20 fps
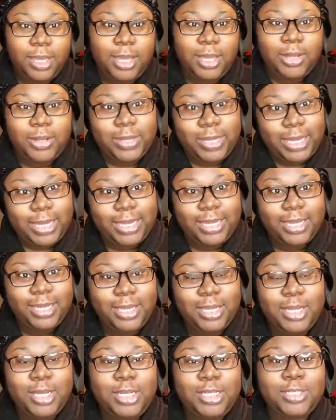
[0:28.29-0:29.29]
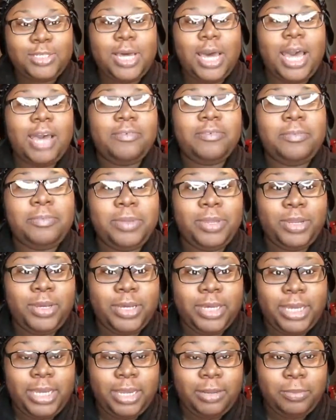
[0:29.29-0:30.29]
Okay, so I haven't been
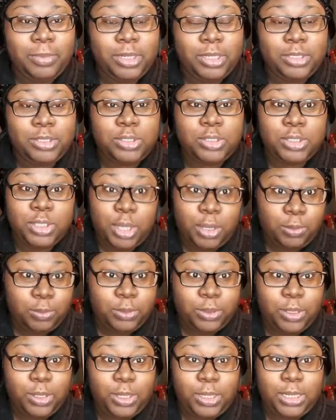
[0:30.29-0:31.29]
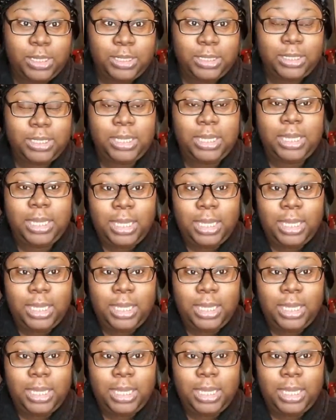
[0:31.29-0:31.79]
on camera in so long,